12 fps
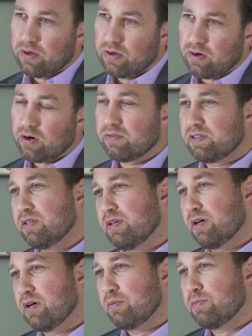Uh,
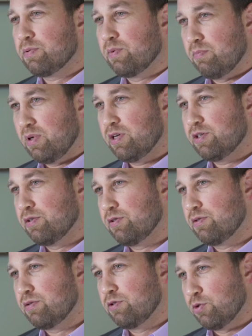oftentimes when
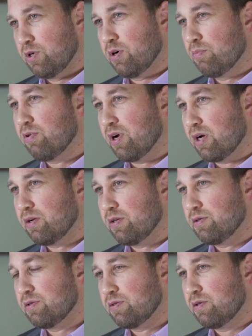patients join our
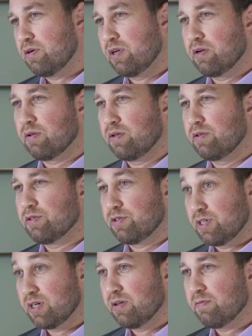practice, their dental needs are
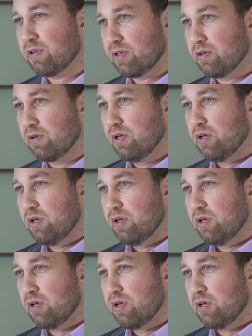significant,